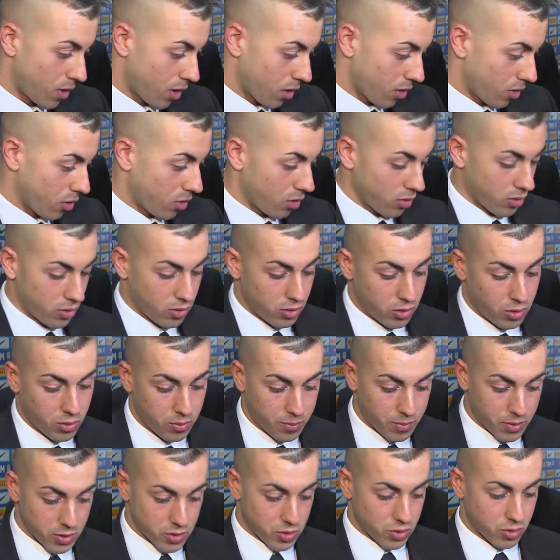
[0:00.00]
no, io
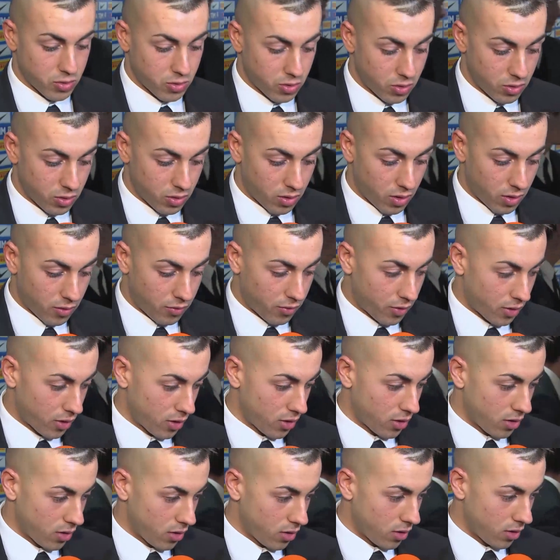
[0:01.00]
penso a
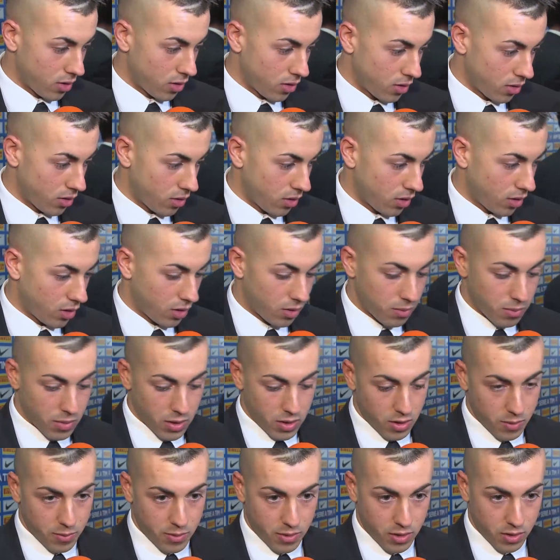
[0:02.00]
fare il
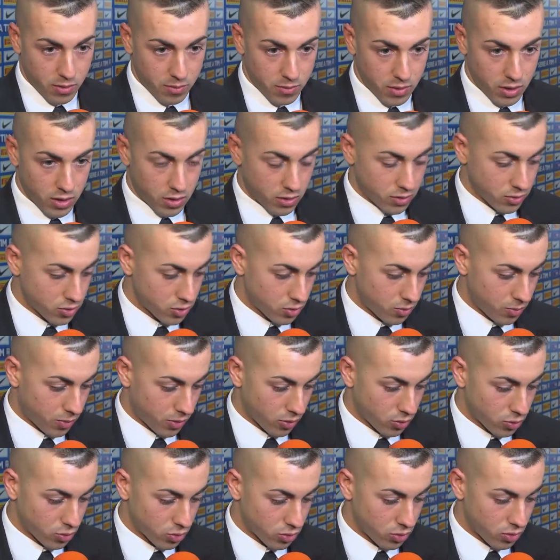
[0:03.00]
bene per il Milan
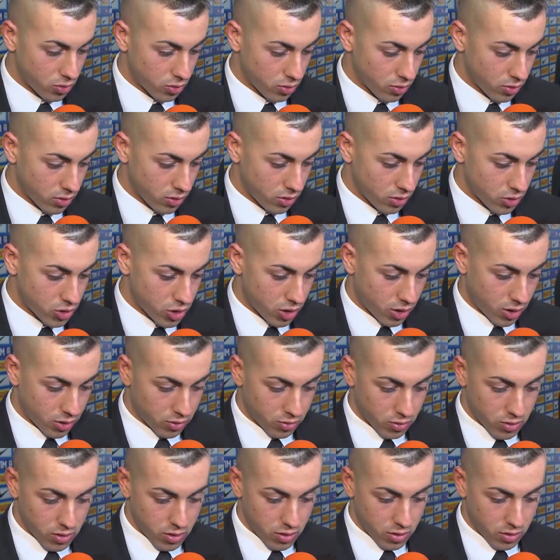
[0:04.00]
soprattutto. Eh,
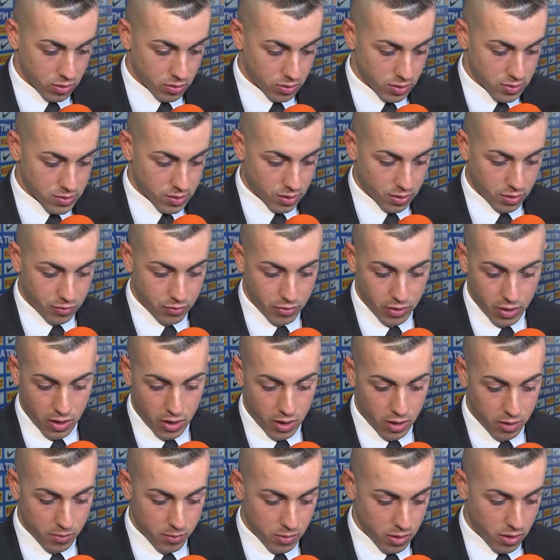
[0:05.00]
On the pitch I do my
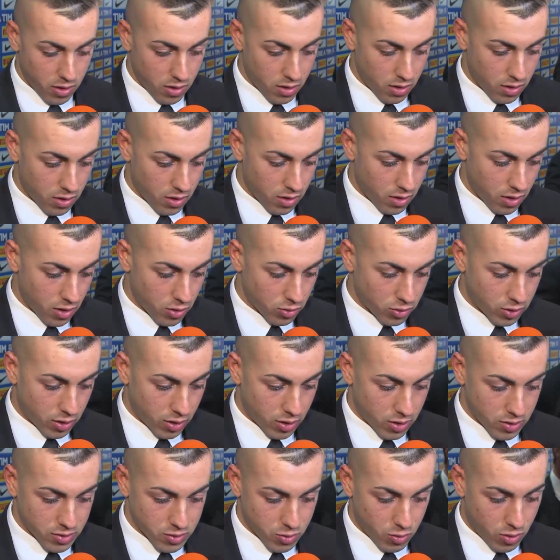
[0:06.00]
best to help
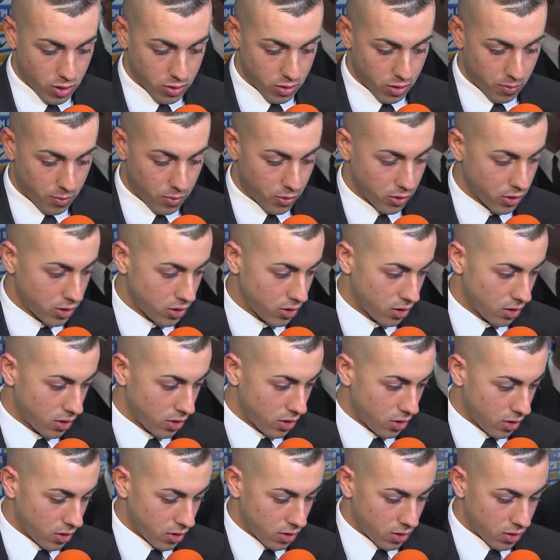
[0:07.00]
Milan. We have other great
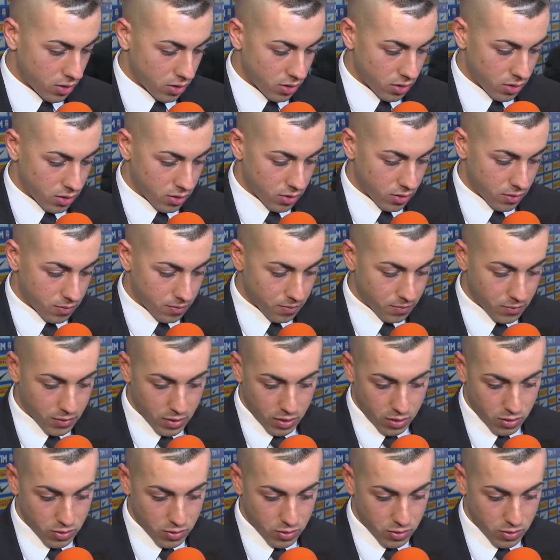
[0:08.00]
strikers in the squad like